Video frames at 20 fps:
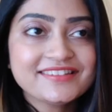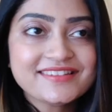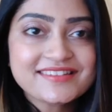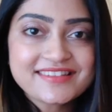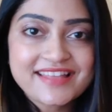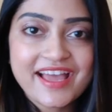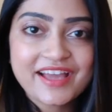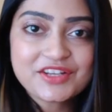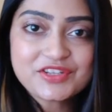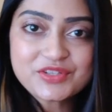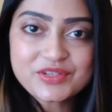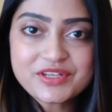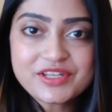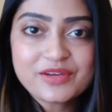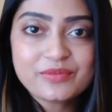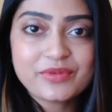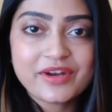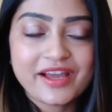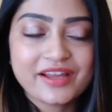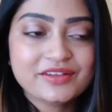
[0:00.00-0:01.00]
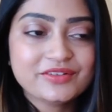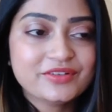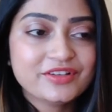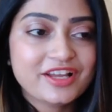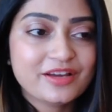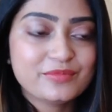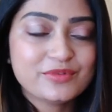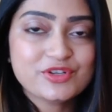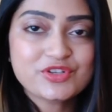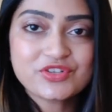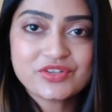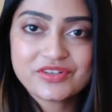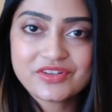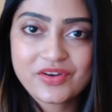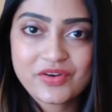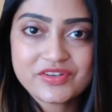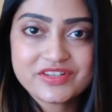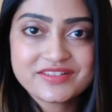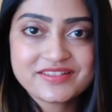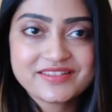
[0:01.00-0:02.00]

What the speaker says: This is actually a brand collaboration on